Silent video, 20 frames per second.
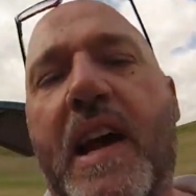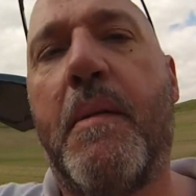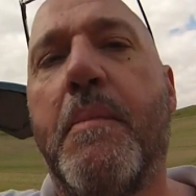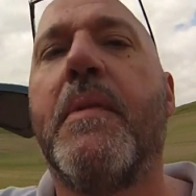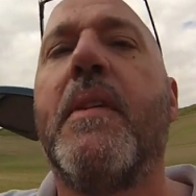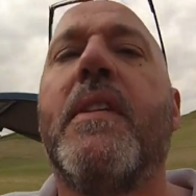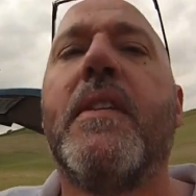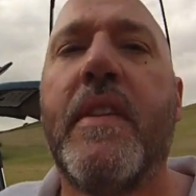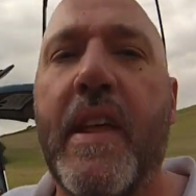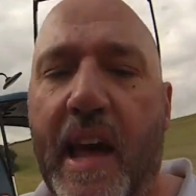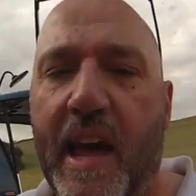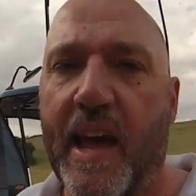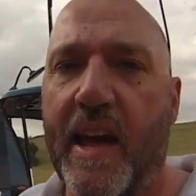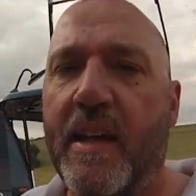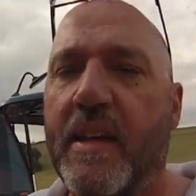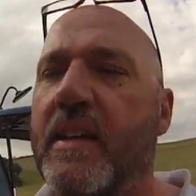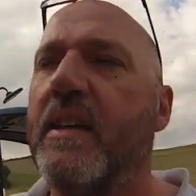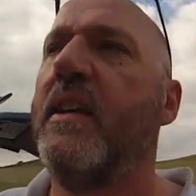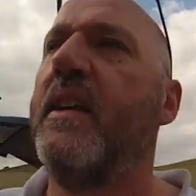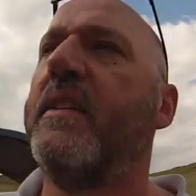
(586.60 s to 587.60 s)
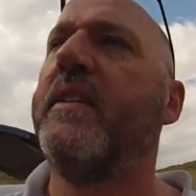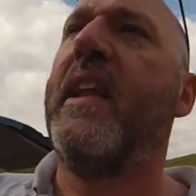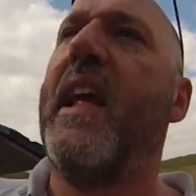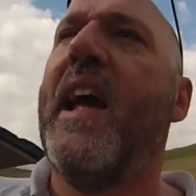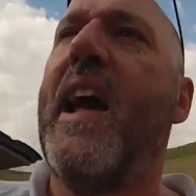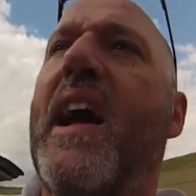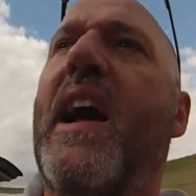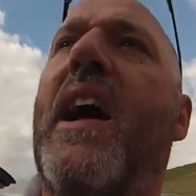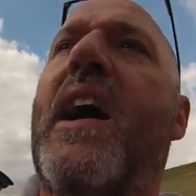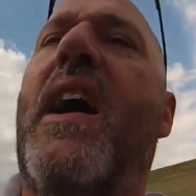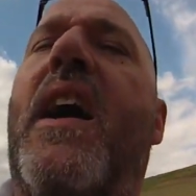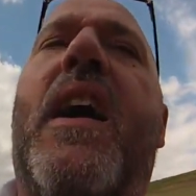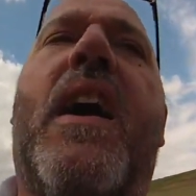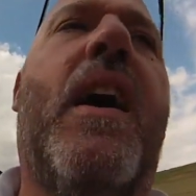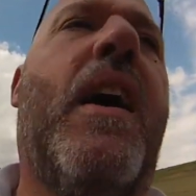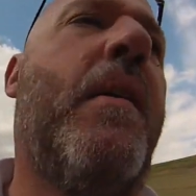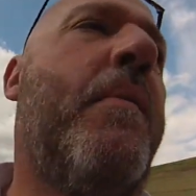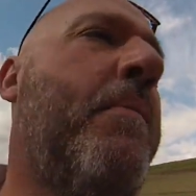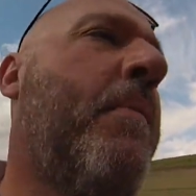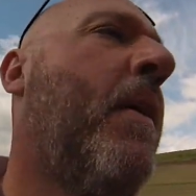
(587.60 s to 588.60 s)
up that.
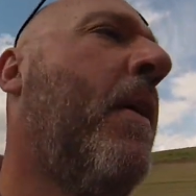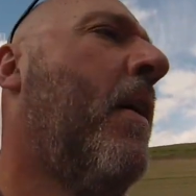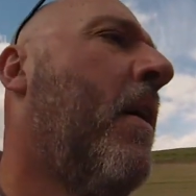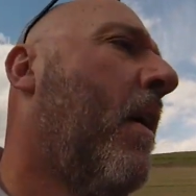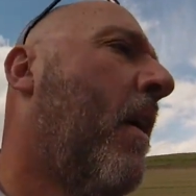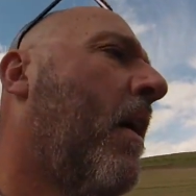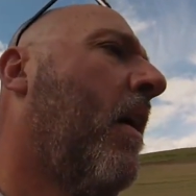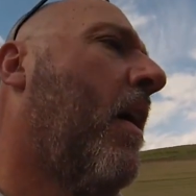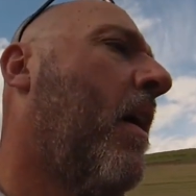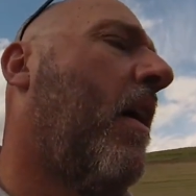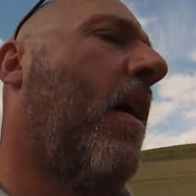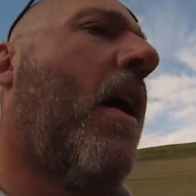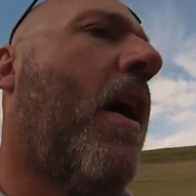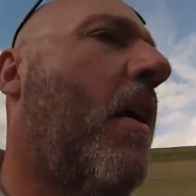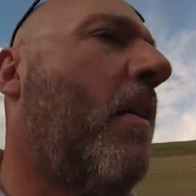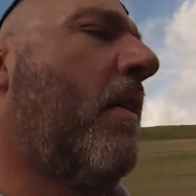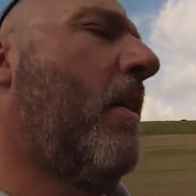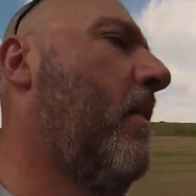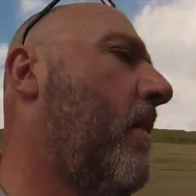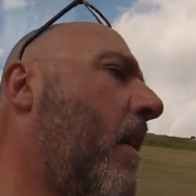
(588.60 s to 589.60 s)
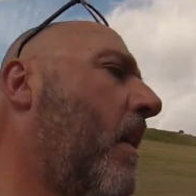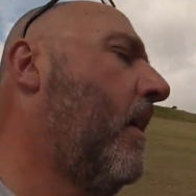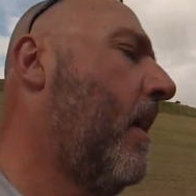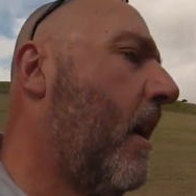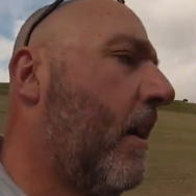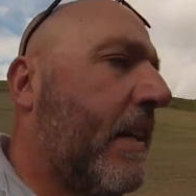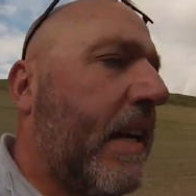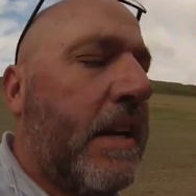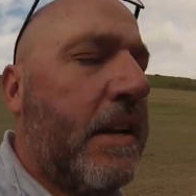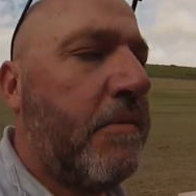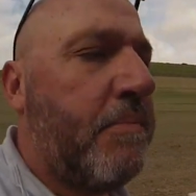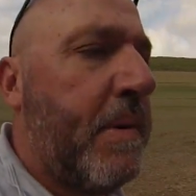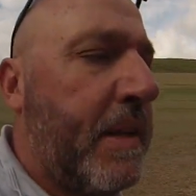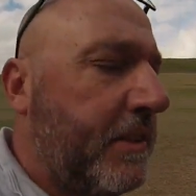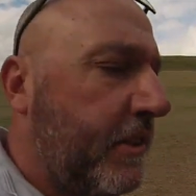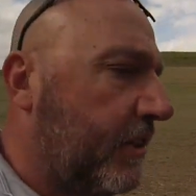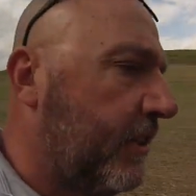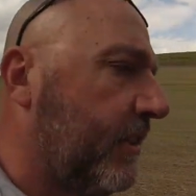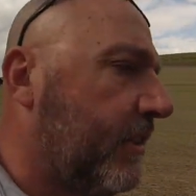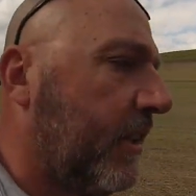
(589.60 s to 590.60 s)
Now, again, I've
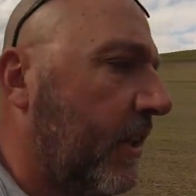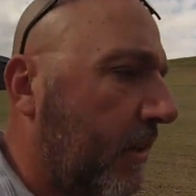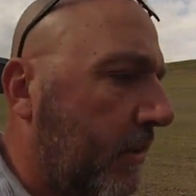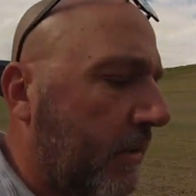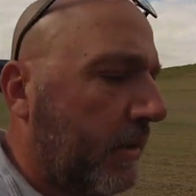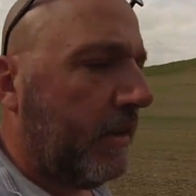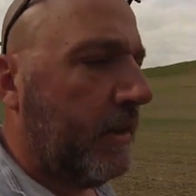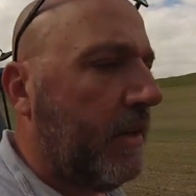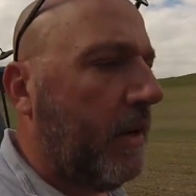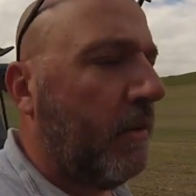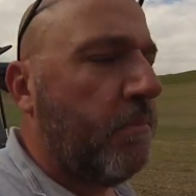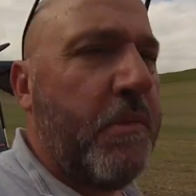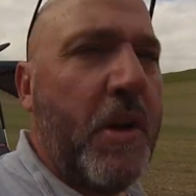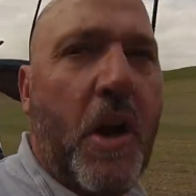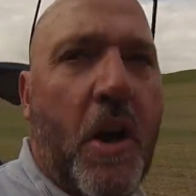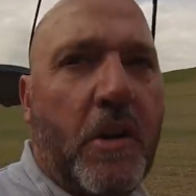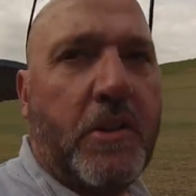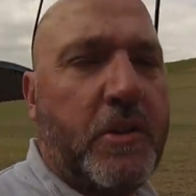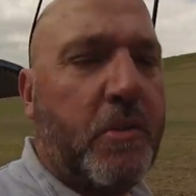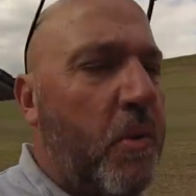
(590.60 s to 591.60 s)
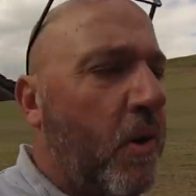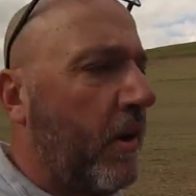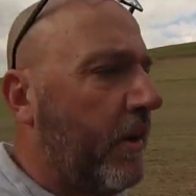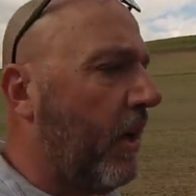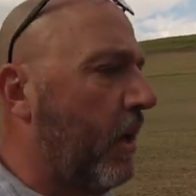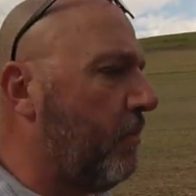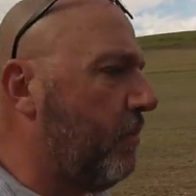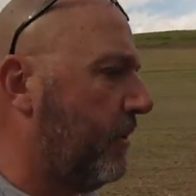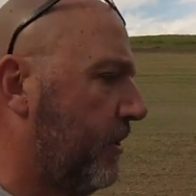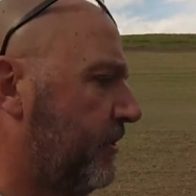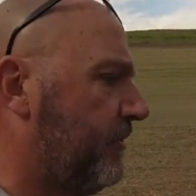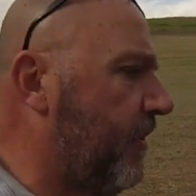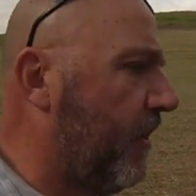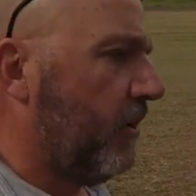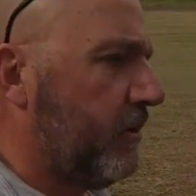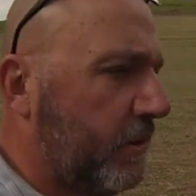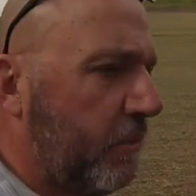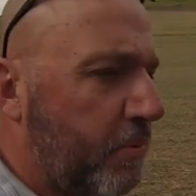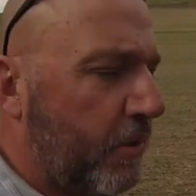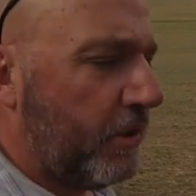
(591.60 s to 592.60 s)
mentioned that, you know, my eyes are wide open as
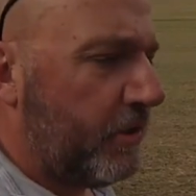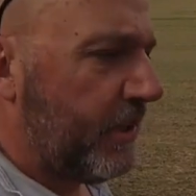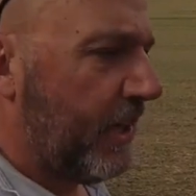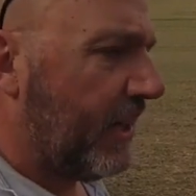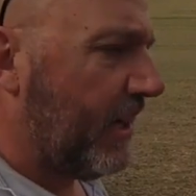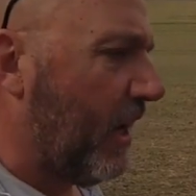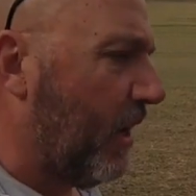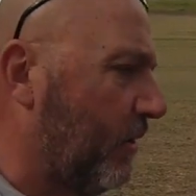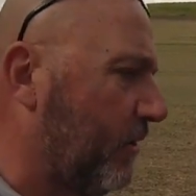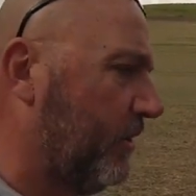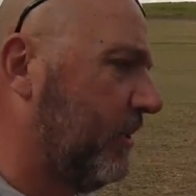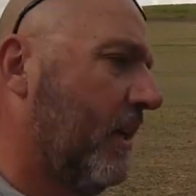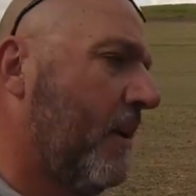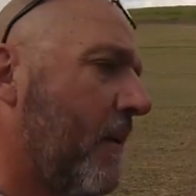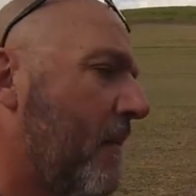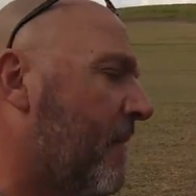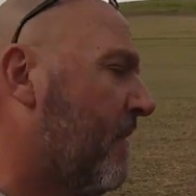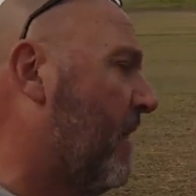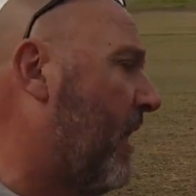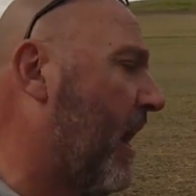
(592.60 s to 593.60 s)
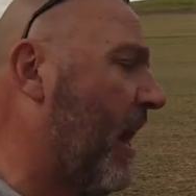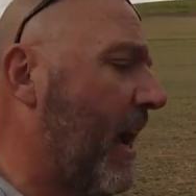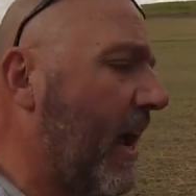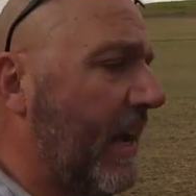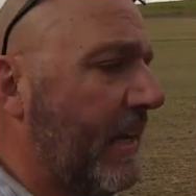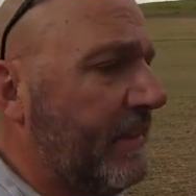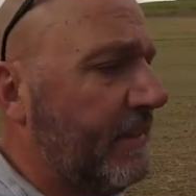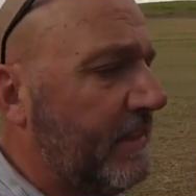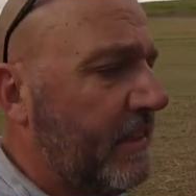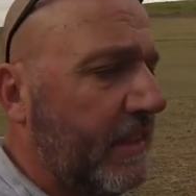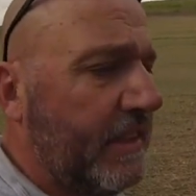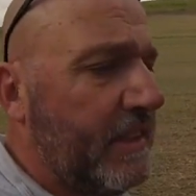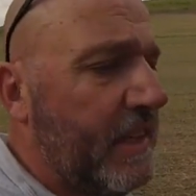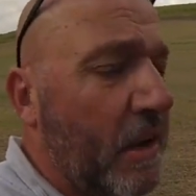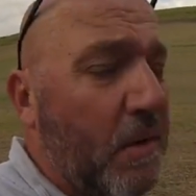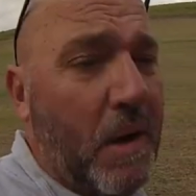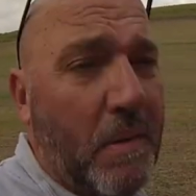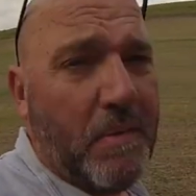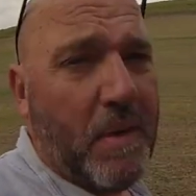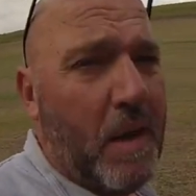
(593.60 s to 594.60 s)
far as the project goes. And you
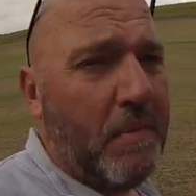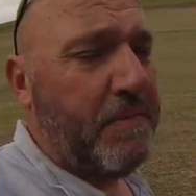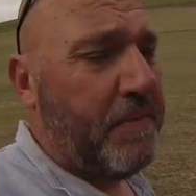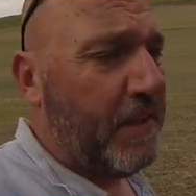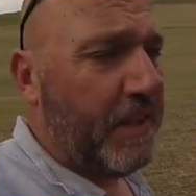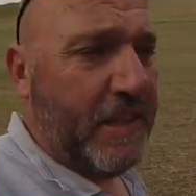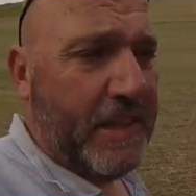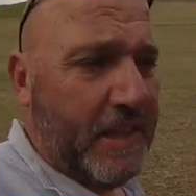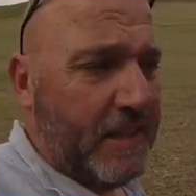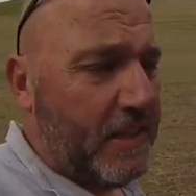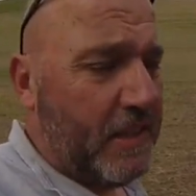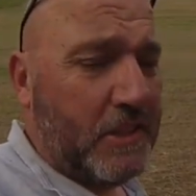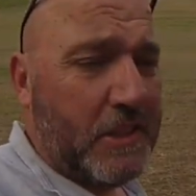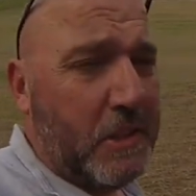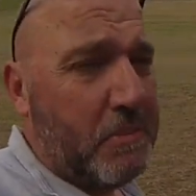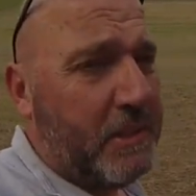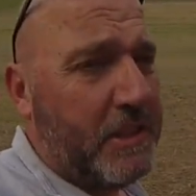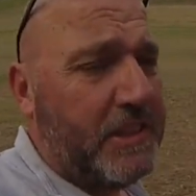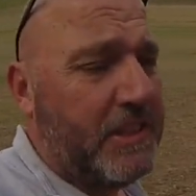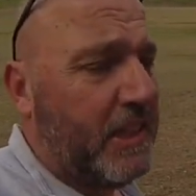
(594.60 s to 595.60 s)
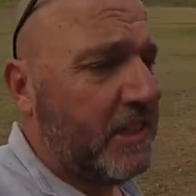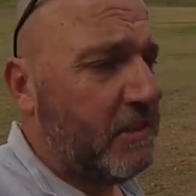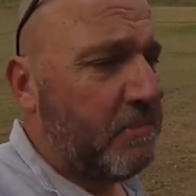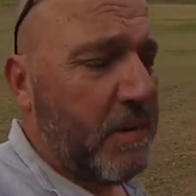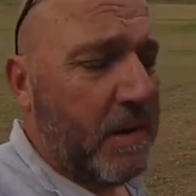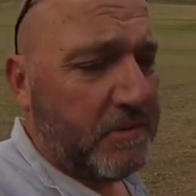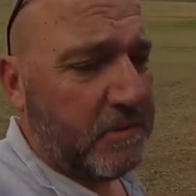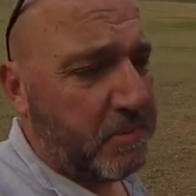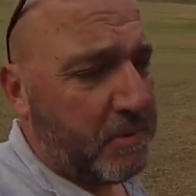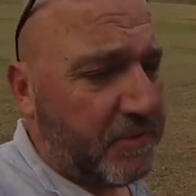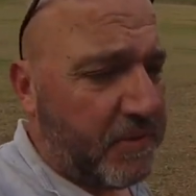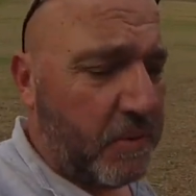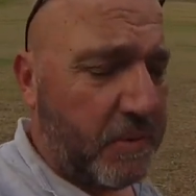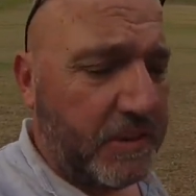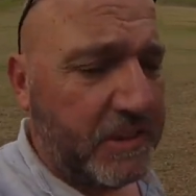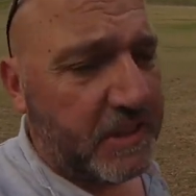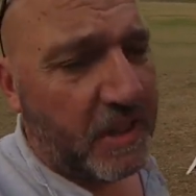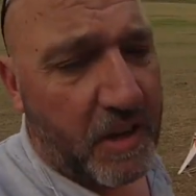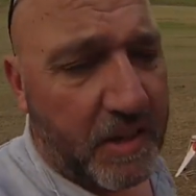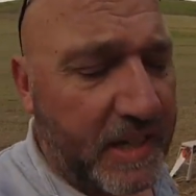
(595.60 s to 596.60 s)
know, I'm thinking it's going to be 6 months before
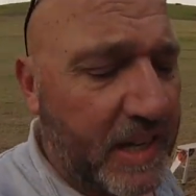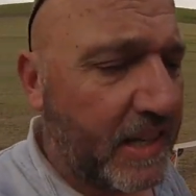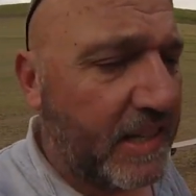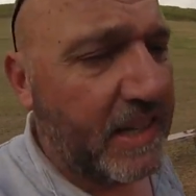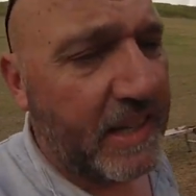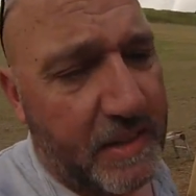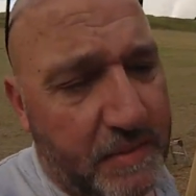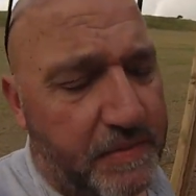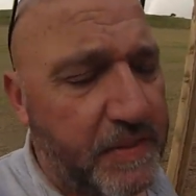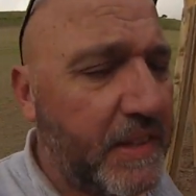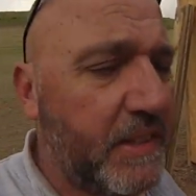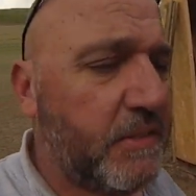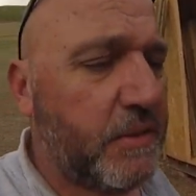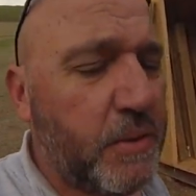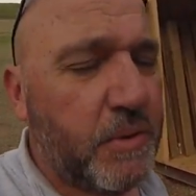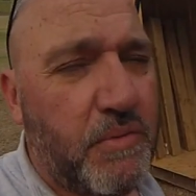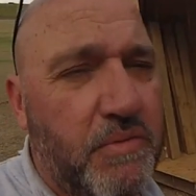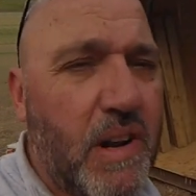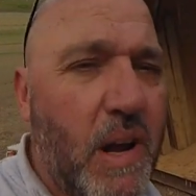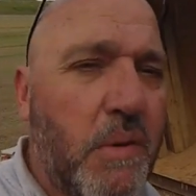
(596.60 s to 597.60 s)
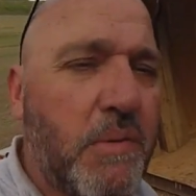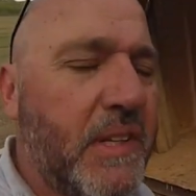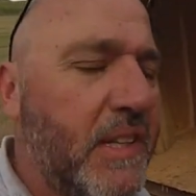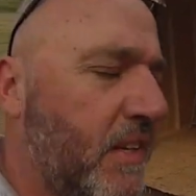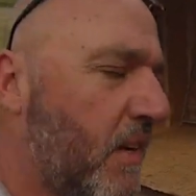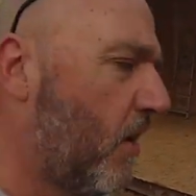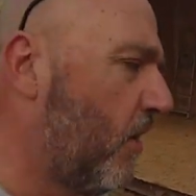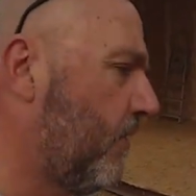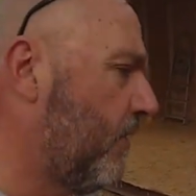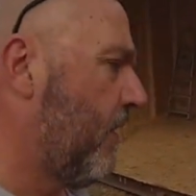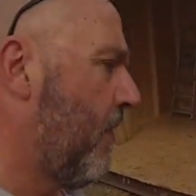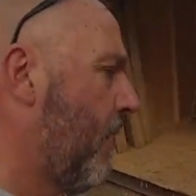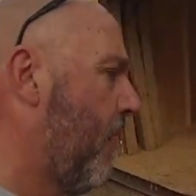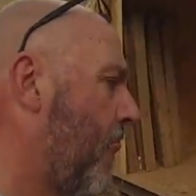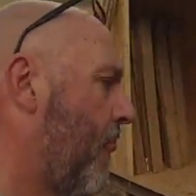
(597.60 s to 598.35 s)
we start getting anything sort of rolling on,